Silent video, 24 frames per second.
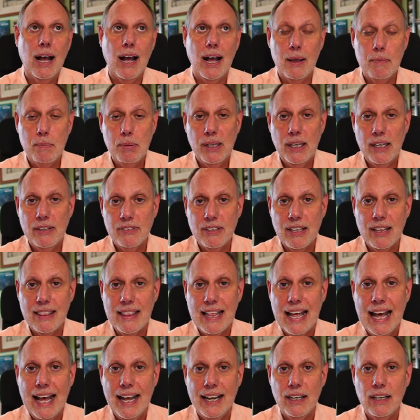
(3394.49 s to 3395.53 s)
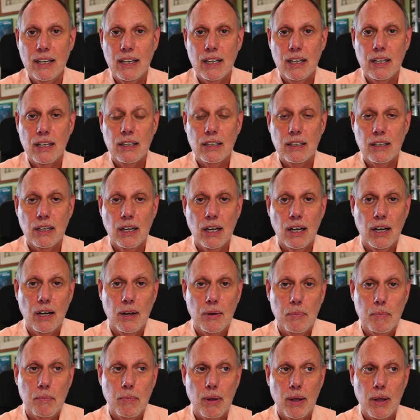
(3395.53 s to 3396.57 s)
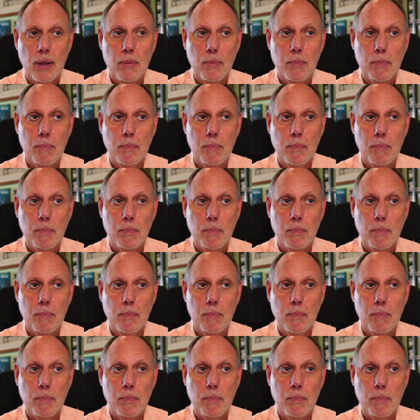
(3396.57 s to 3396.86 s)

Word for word: i believe that that um,